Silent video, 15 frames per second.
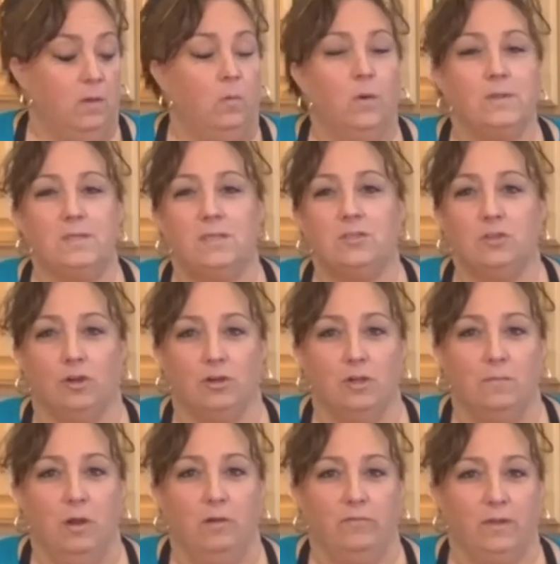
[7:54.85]
Once I turn
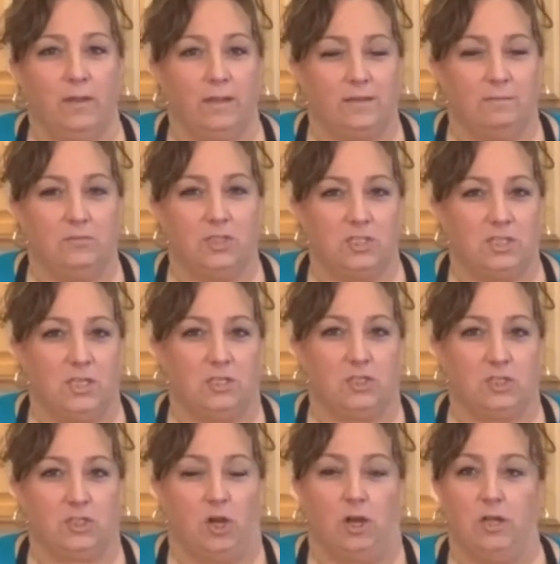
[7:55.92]
them over and let them just get
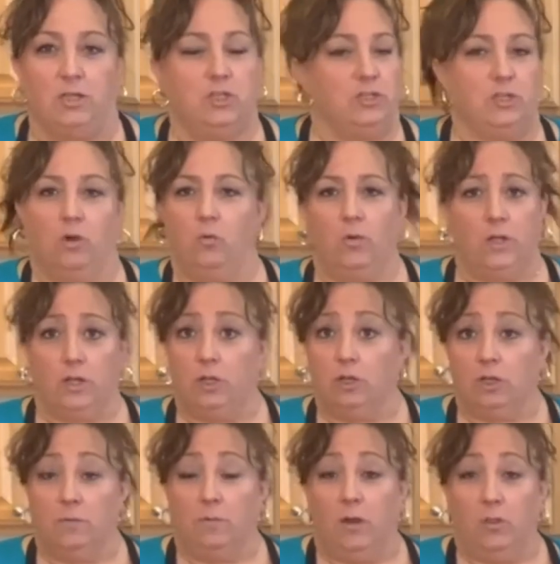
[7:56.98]
started, you don't want to cook
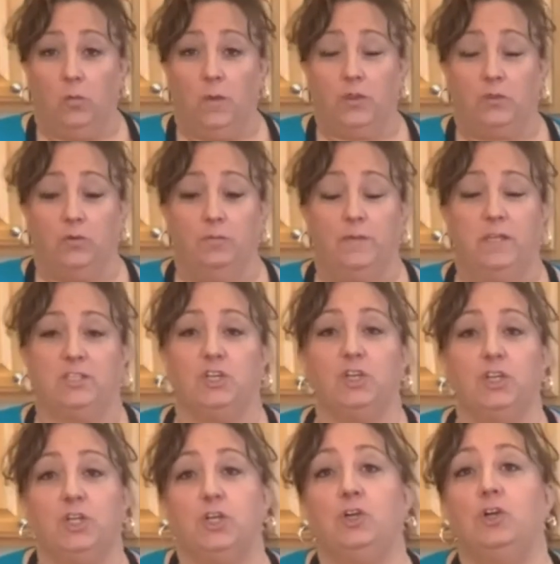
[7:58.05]
them all the way through because they're
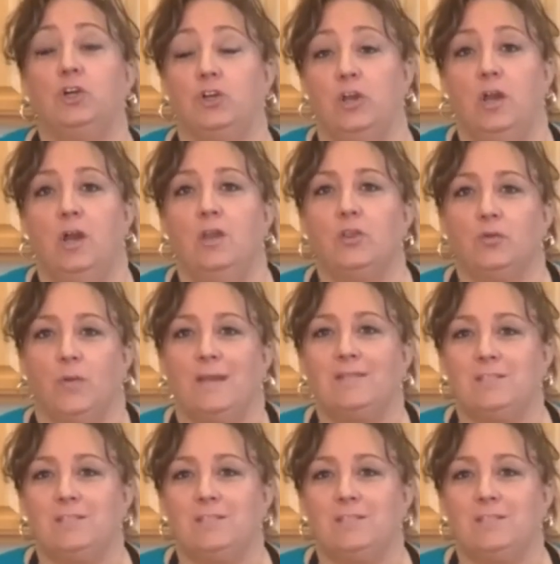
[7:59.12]
going to cook the rest